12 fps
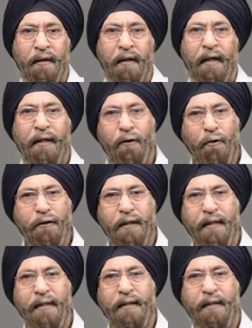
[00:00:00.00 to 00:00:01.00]

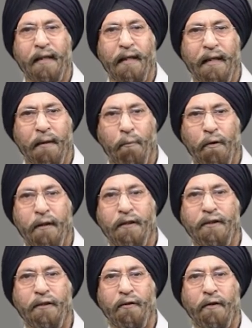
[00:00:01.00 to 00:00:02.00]
Androgenic anabolic
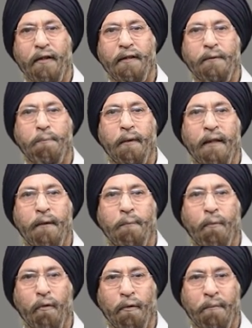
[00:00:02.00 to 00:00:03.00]
steroids
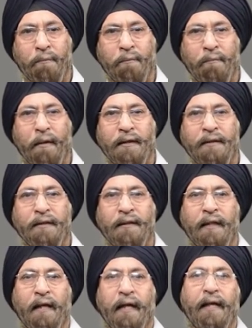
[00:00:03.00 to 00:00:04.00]
build bone mass
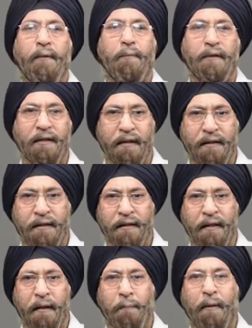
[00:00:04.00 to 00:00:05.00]
and muscles,
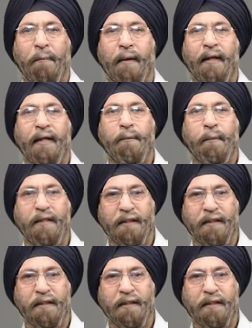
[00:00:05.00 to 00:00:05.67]
primarily by